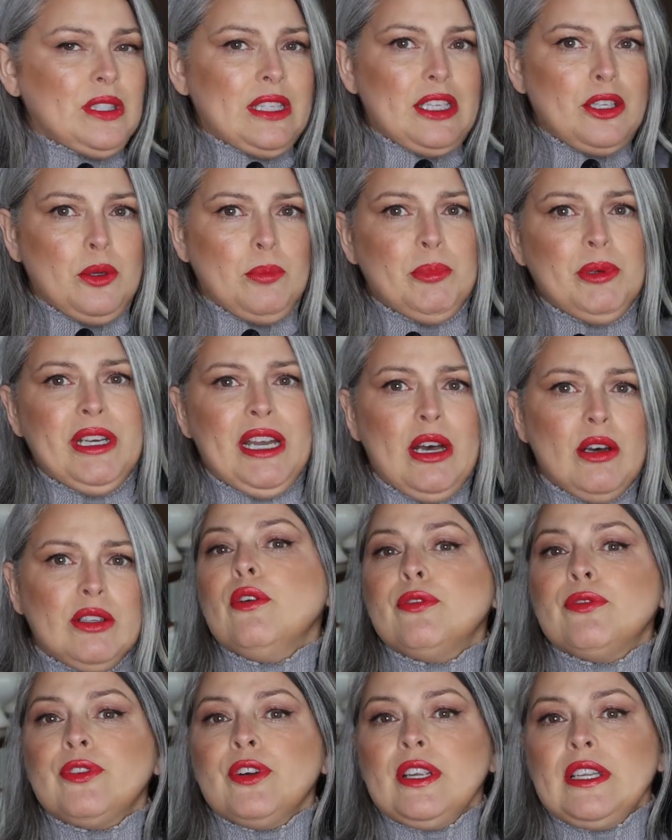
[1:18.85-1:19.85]
that you put out
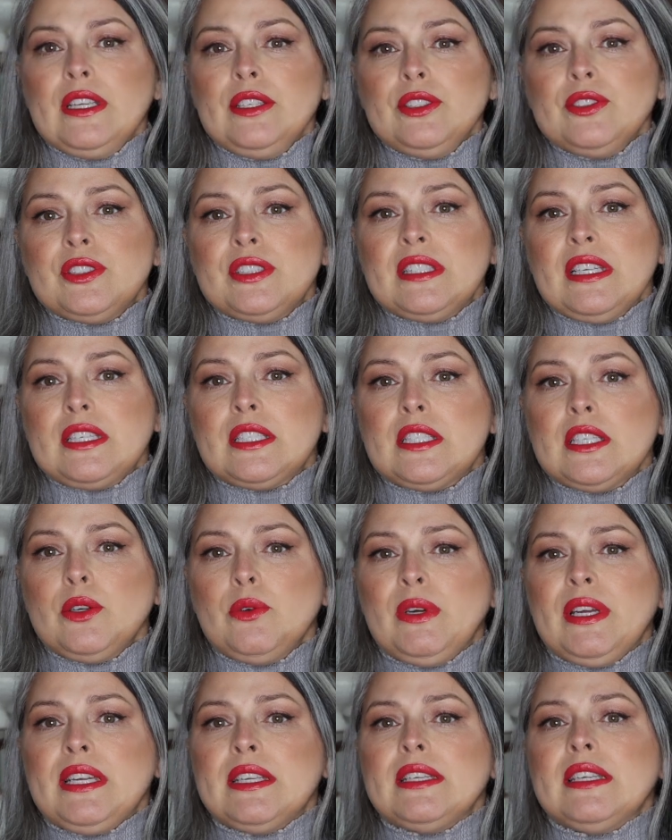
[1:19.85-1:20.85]
up front and you stick
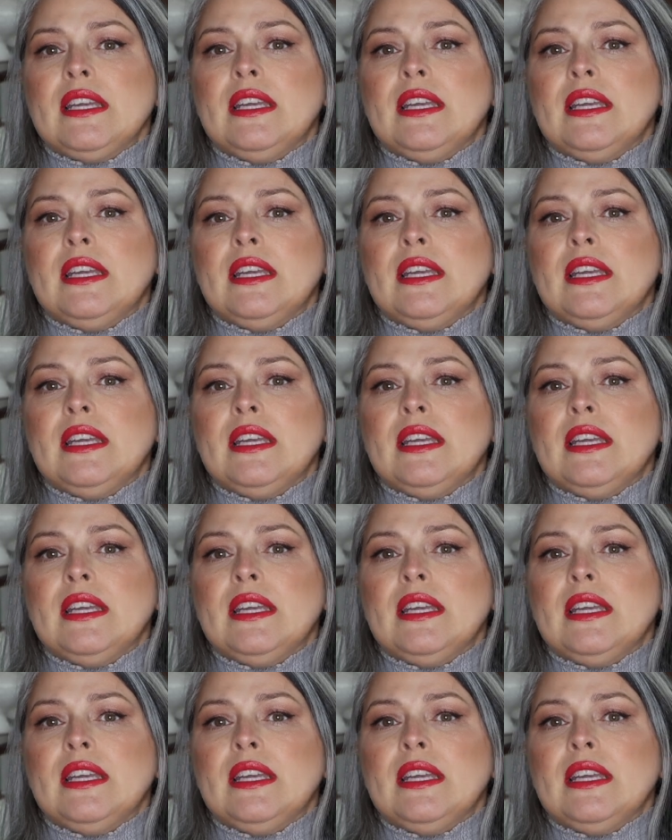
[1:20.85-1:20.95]
to it,